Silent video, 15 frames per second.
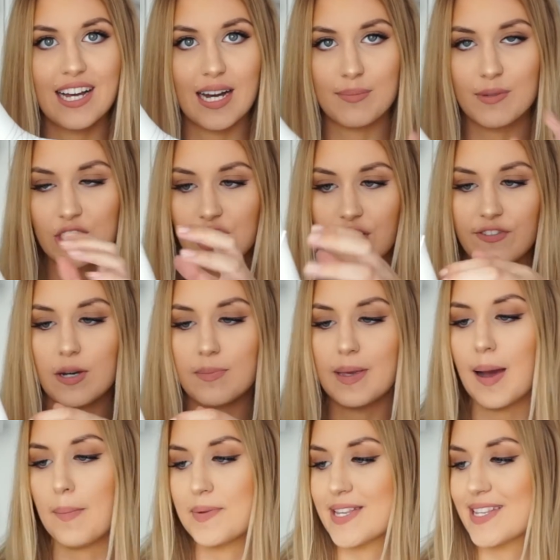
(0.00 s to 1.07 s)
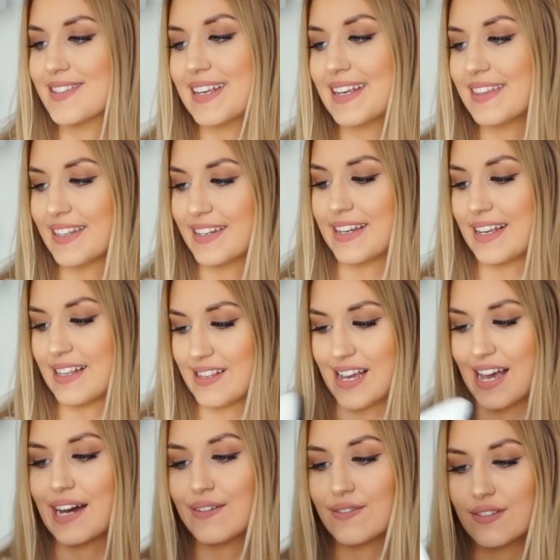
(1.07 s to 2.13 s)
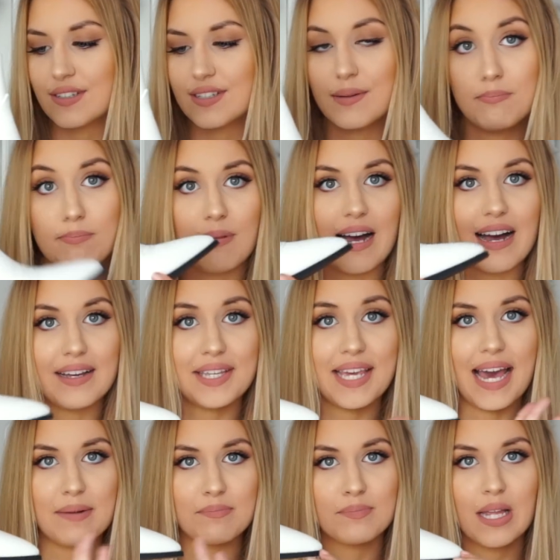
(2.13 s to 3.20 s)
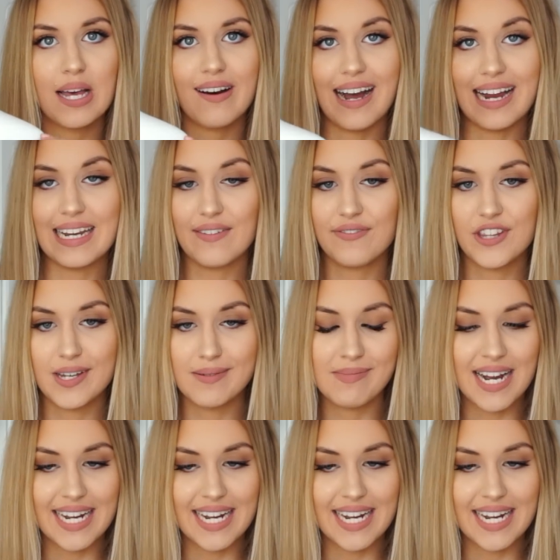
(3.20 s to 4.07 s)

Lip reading: I'm not sure if you'll be able to see the details, but yeah, I love them.